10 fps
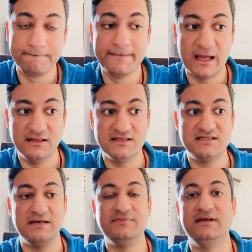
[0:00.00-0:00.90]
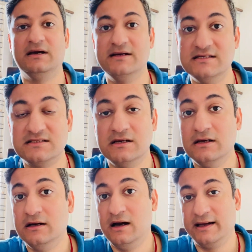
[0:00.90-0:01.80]
and the same thing is
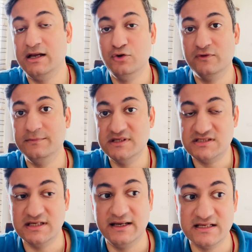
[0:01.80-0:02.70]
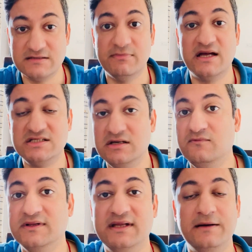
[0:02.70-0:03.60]
again you will be seeing it is matching
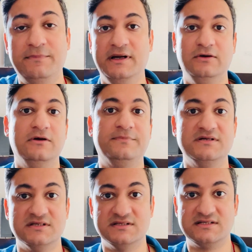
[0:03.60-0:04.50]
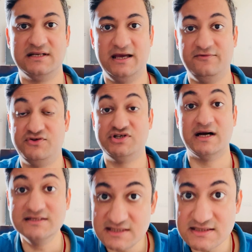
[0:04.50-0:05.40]
with that particular person's life.
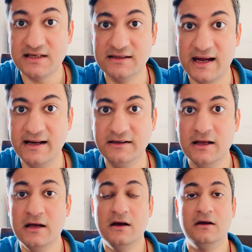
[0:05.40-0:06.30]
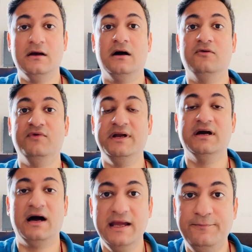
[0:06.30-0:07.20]
Chances are that a very
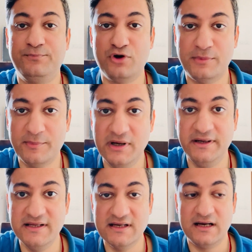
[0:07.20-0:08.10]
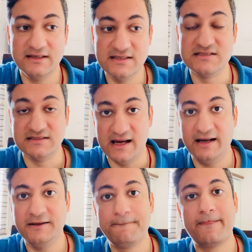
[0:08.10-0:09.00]
high probability is
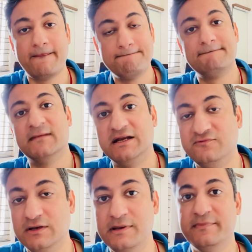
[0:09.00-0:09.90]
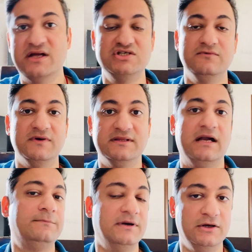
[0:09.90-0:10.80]
that it will be matching with
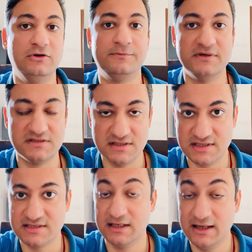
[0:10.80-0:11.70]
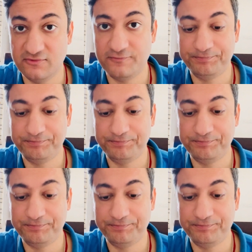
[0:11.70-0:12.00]
that particular person's life.